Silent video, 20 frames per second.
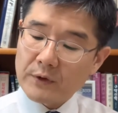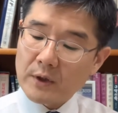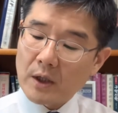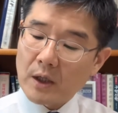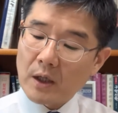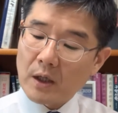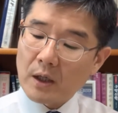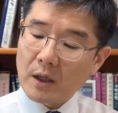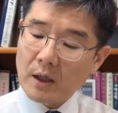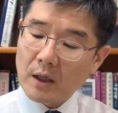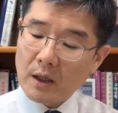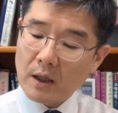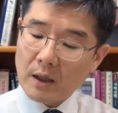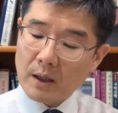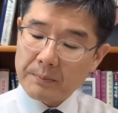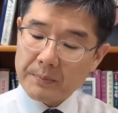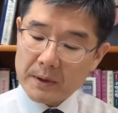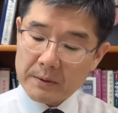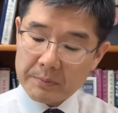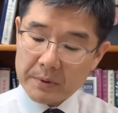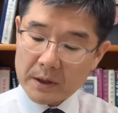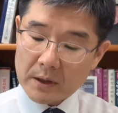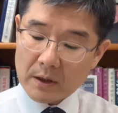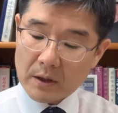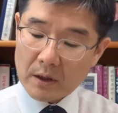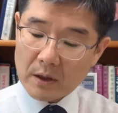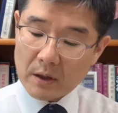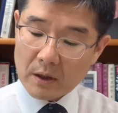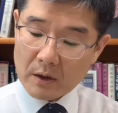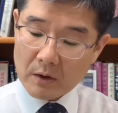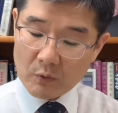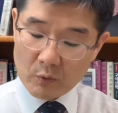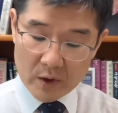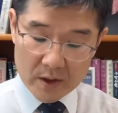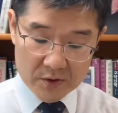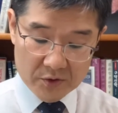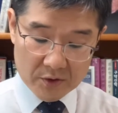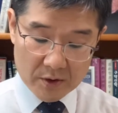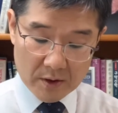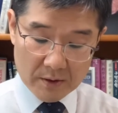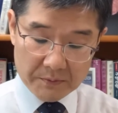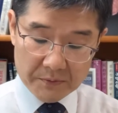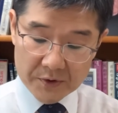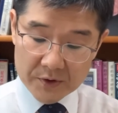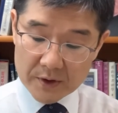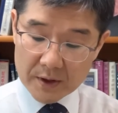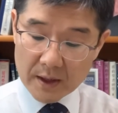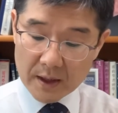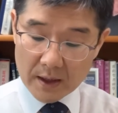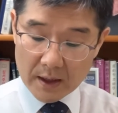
the biblical wisdoms,